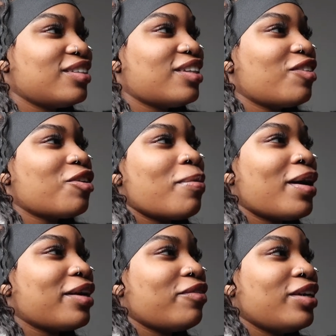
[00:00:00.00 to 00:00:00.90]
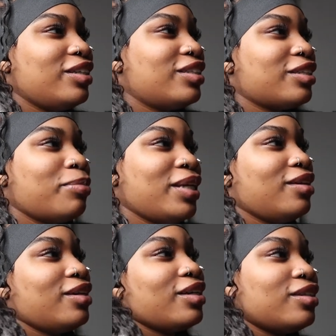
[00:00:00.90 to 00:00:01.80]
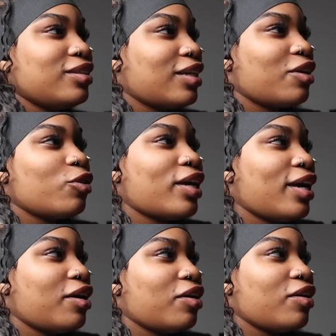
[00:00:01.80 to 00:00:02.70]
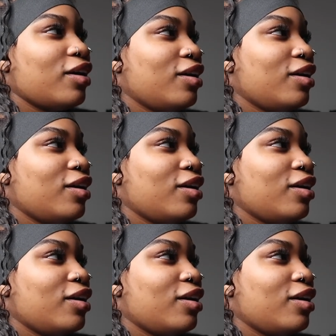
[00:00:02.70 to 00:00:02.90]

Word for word: don't nobody really just be looking to settle down.